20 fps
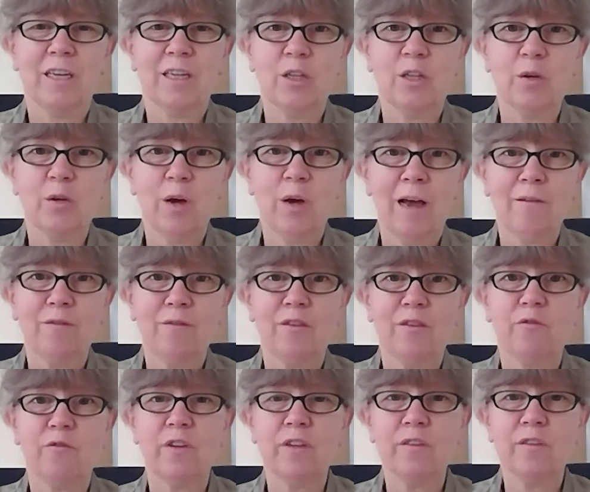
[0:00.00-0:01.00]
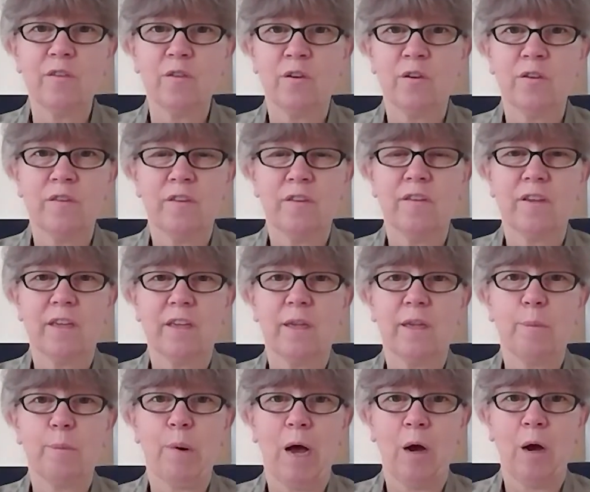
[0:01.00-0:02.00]
Do you have the resources and
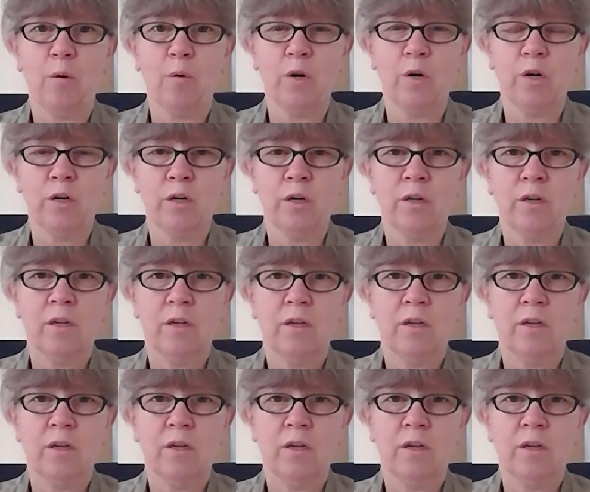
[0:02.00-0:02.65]
the power